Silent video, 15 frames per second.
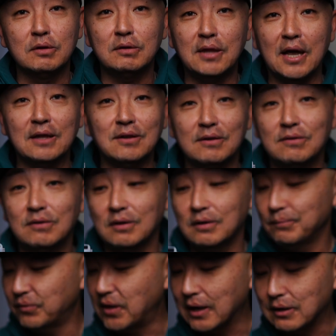take
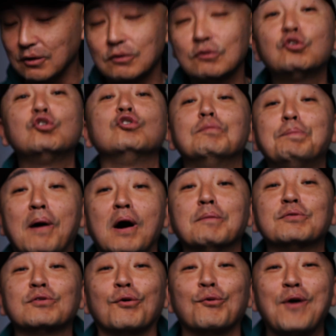the two
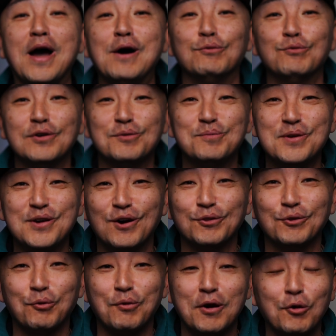pumps around with me
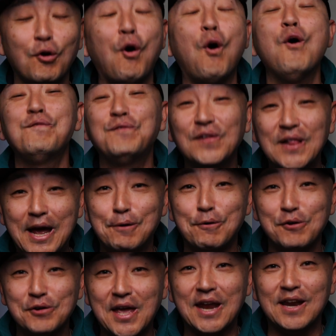on the road. Hopefully I
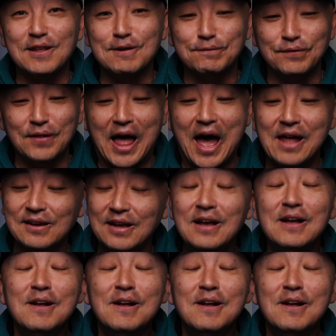won't get any flat.